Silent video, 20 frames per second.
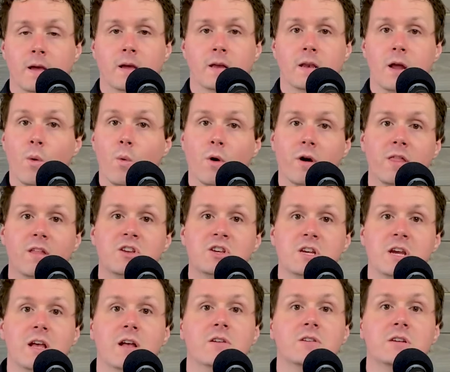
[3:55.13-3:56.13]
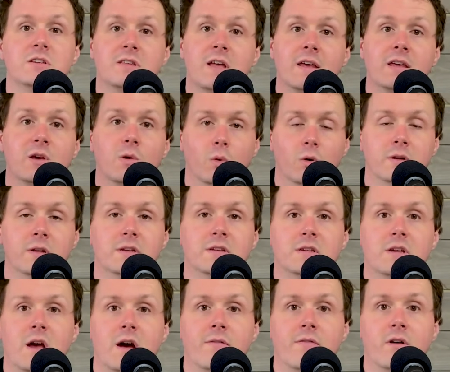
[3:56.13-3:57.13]
Now, one of the challenges that you will
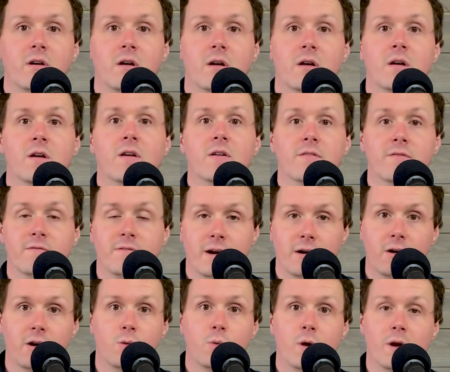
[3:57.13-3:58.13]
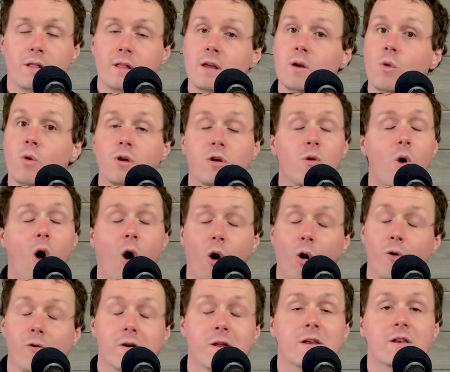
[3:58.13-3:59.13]
discover very quickly, or you
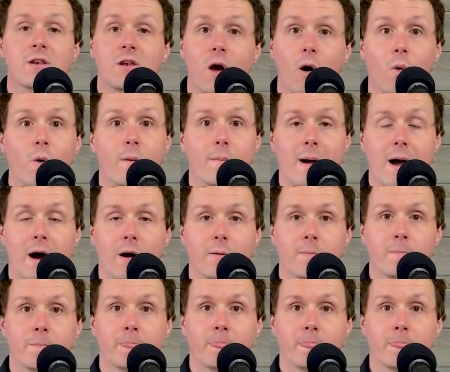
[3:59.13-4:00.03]
already know about,